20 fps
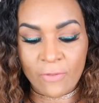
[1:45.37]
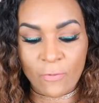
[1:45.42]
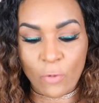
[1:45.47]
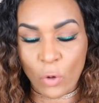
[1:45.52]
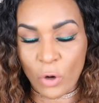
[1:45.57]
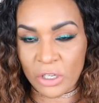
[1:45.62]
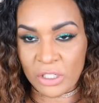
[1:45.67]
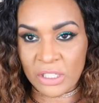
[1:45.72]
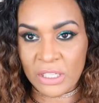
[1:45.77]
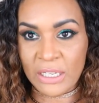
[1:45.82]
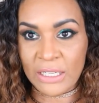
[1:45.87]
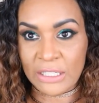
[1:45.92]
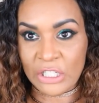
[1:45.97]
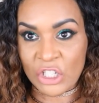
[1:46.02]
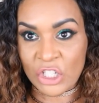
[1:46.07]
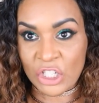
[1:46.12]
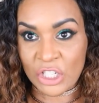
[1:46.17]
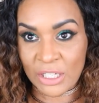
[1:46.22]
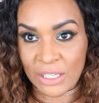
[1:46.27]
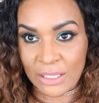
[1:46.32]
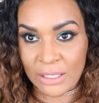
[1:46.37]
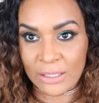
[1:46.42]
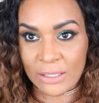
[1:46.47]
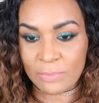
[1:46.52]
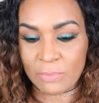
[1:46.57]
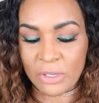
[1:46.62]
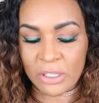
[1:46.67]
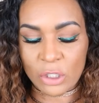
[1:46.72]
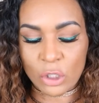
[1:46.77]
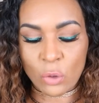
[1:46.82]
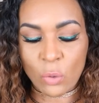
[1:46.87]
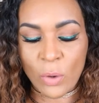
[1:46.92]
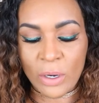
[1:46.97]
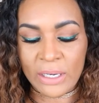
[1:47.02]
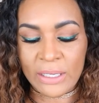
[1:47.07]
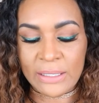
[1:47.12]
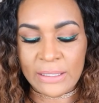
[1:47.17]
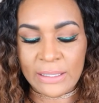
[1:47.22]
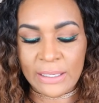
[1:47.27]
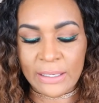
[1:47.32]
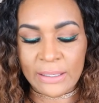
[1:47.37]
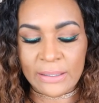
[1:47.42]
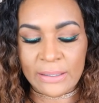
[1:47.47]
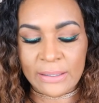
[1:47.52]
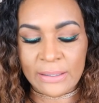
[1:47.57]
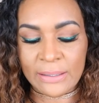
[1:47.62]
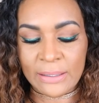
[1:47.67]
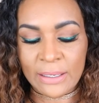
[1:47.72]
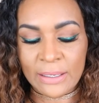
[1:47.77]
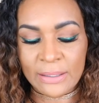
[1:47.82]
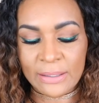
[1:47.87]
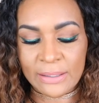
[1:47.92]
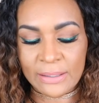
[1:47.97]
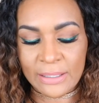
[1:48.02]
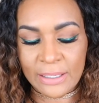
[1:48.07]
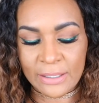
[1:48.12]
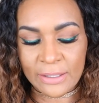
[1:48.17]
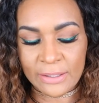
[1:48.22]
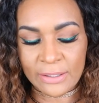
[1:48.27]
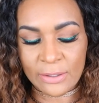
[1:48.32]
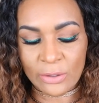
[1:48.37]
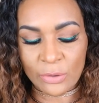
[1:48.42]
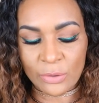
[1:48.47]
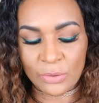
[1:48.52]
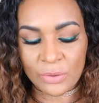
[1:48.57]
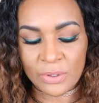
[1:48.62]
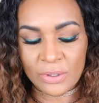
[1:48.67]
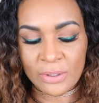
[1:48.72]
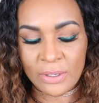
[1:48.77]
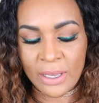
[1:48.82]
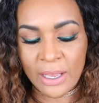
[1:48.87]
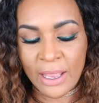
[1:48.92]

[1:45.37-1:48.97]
14 sheets, but 26 stencils.